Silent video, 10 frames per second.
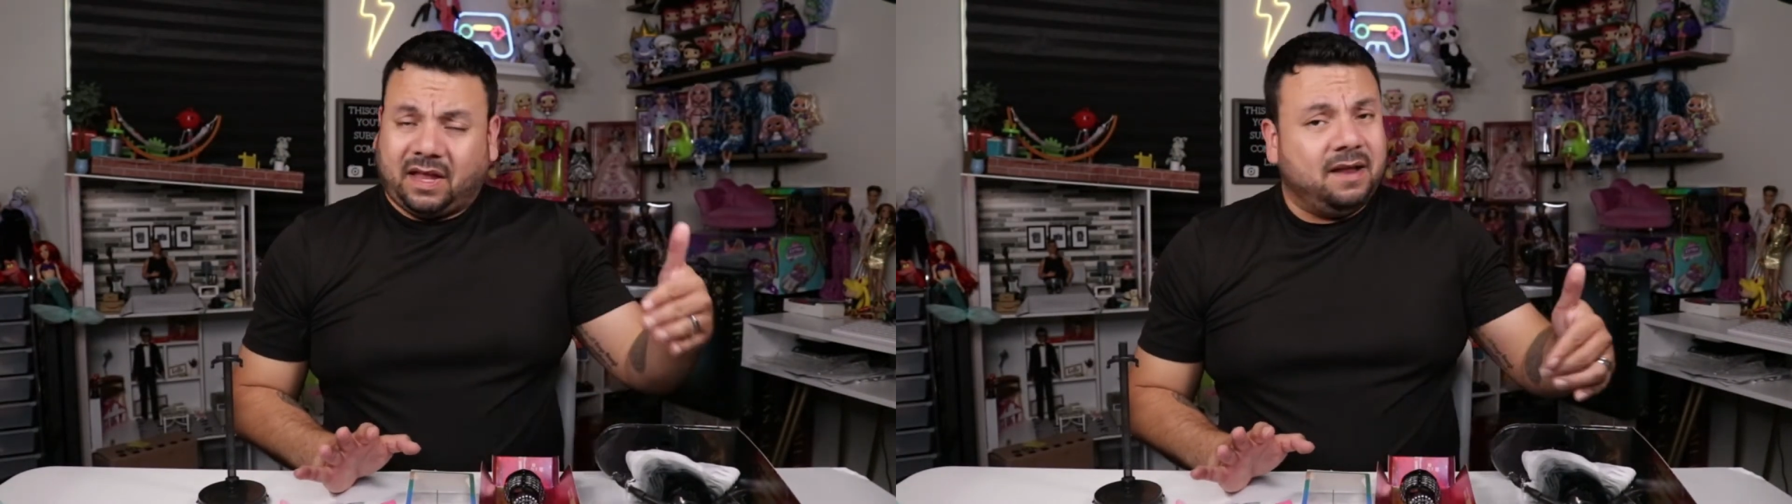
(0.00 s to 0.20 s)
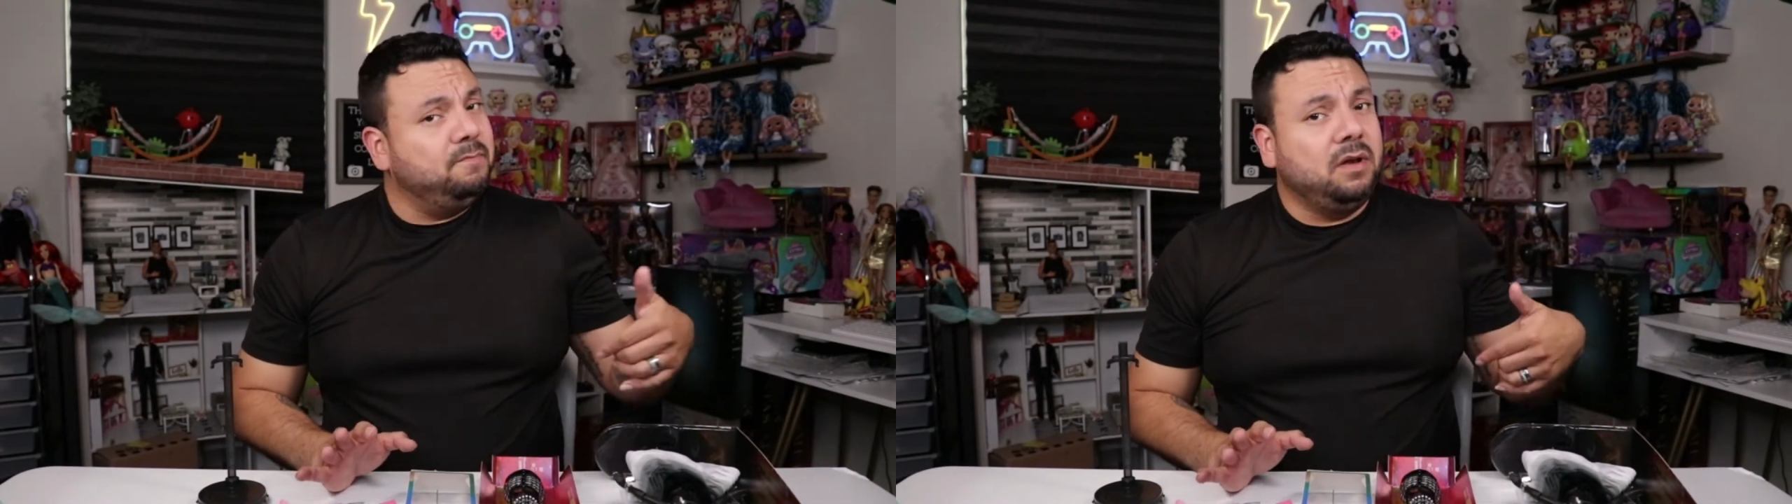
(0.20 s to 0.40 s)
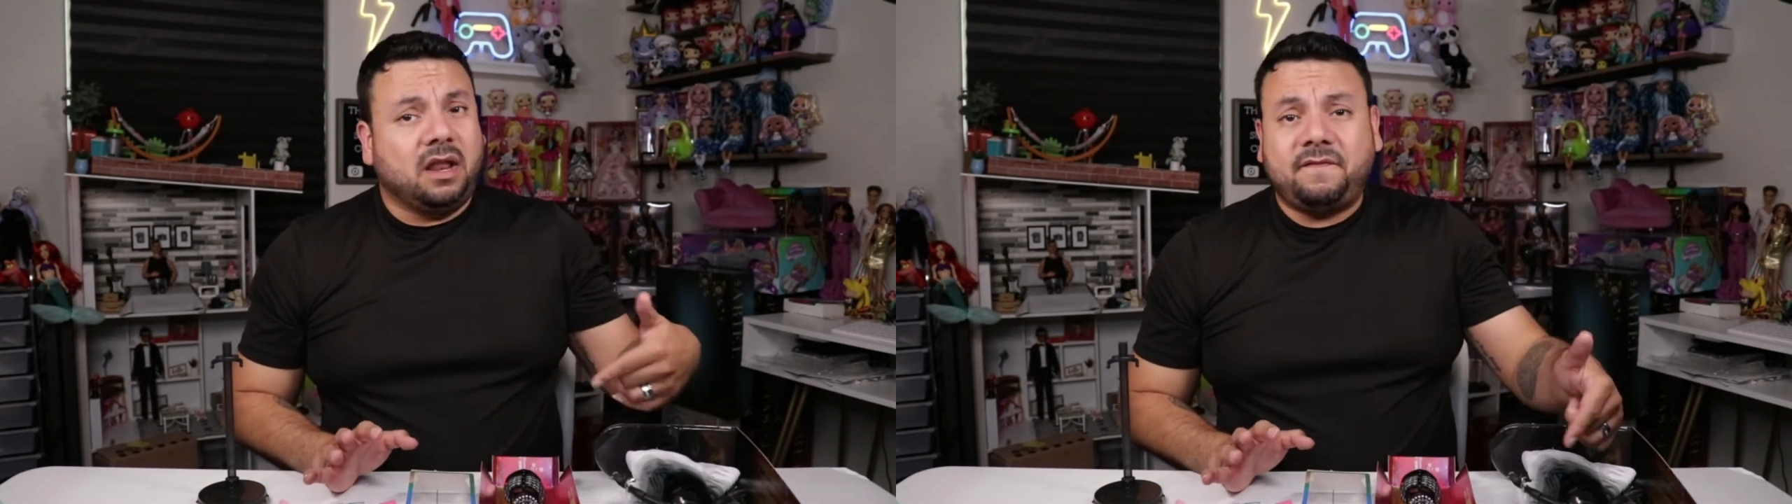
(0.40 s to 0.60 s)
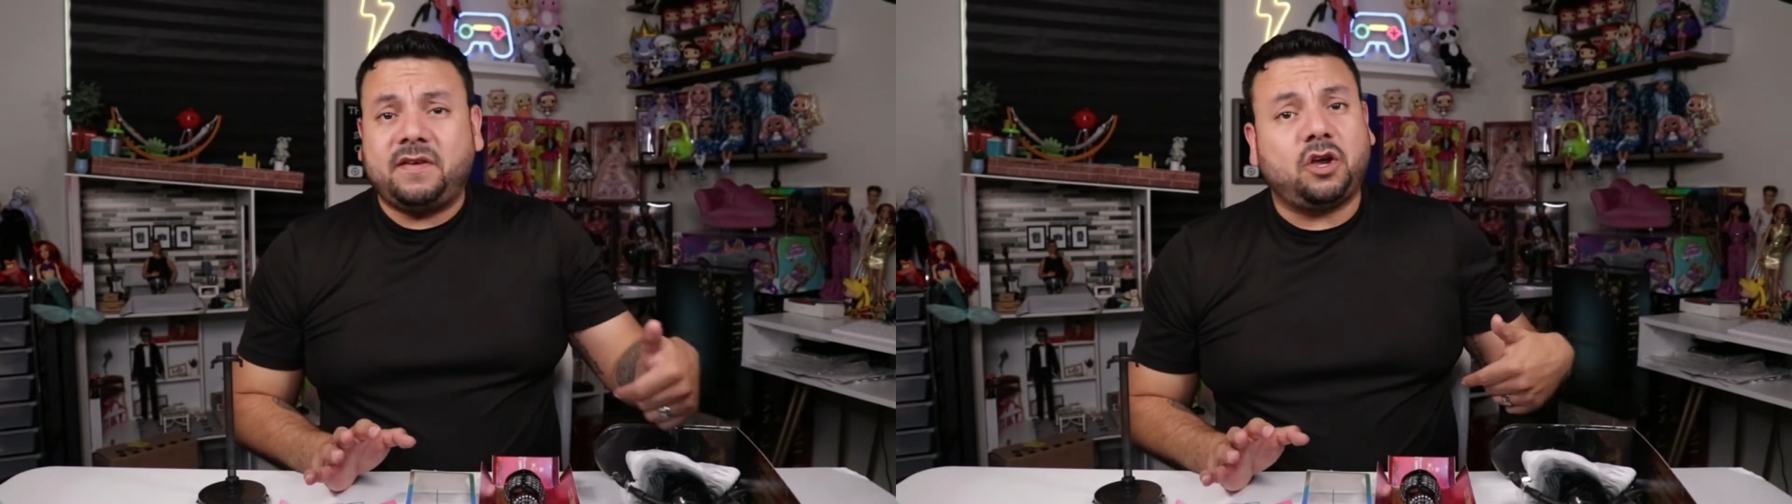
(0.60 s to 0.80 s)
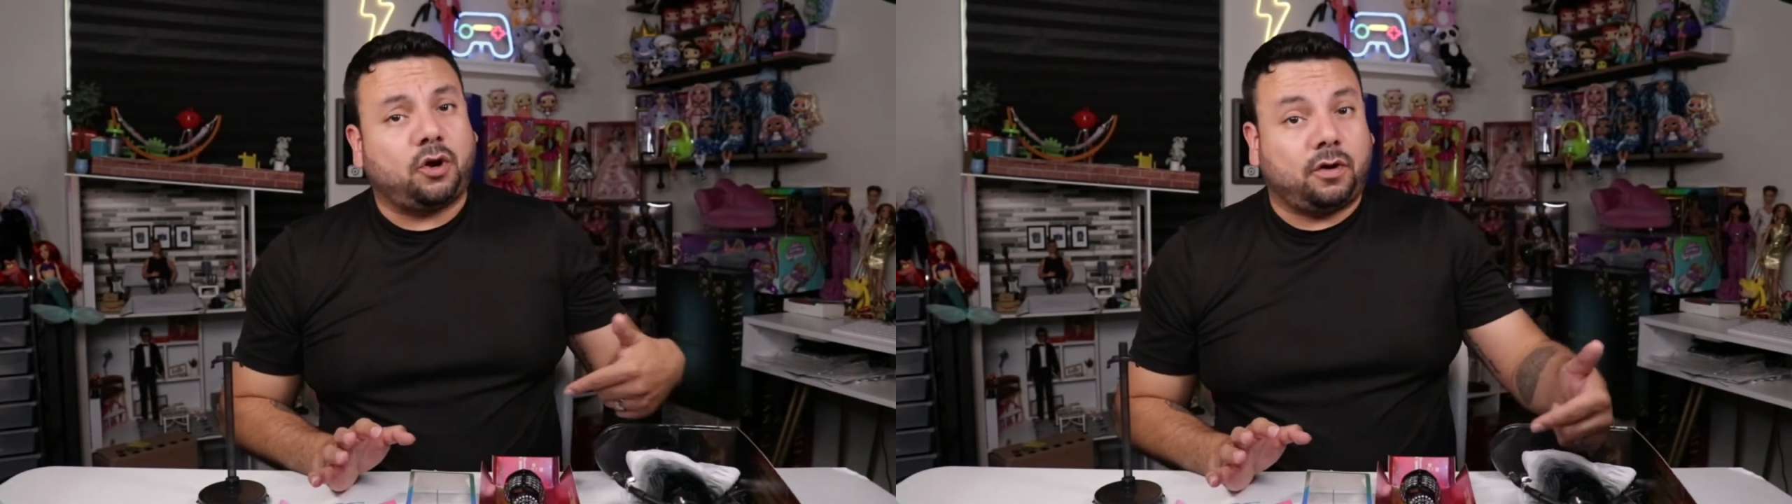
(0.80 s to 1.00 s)
I'm
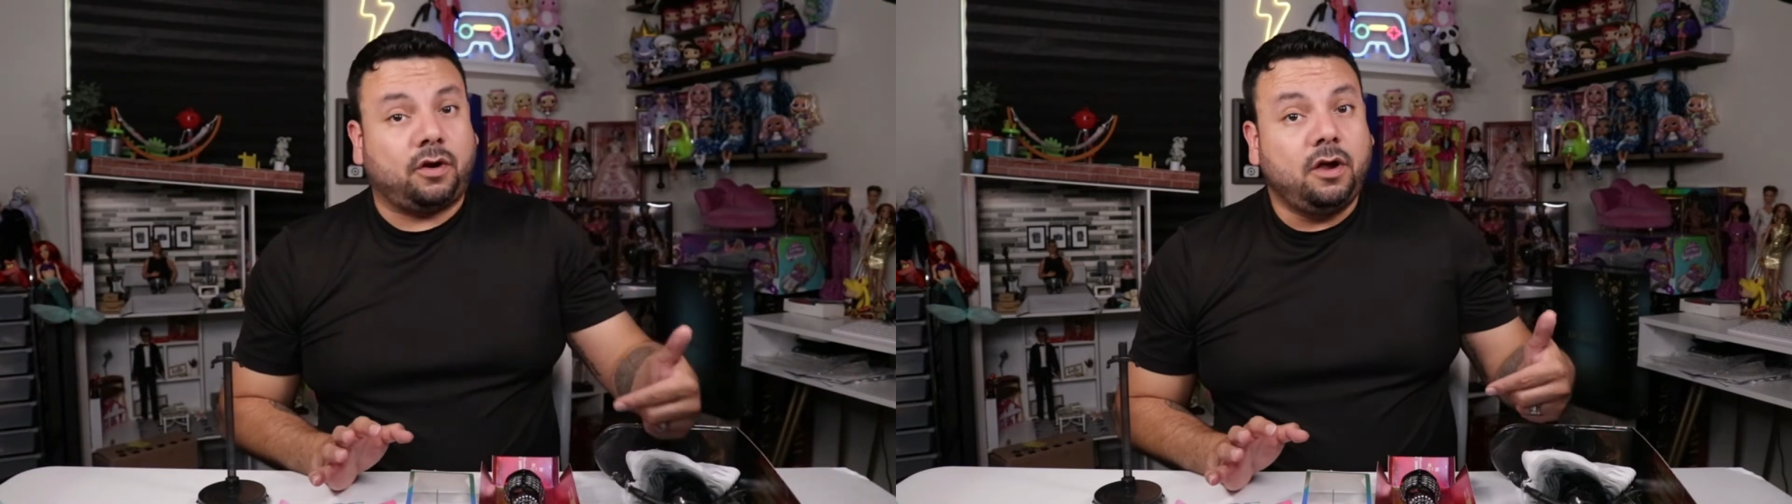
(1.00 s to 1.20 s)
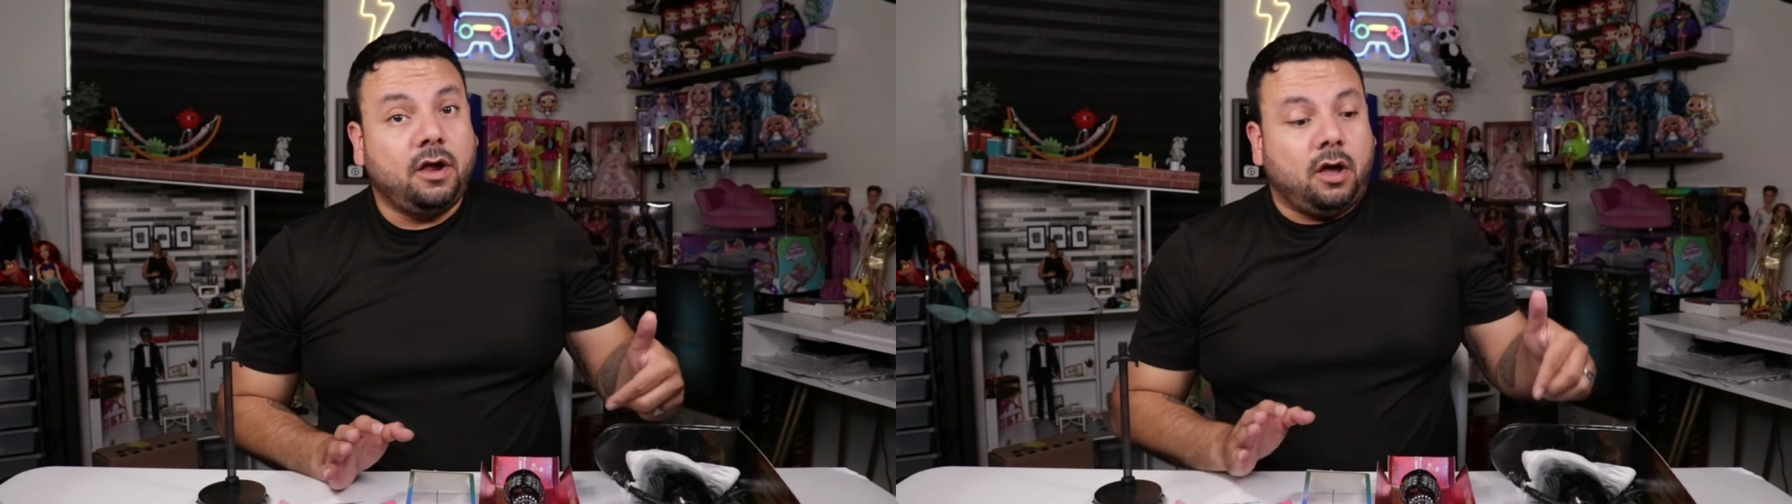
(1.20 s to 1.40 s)
loving her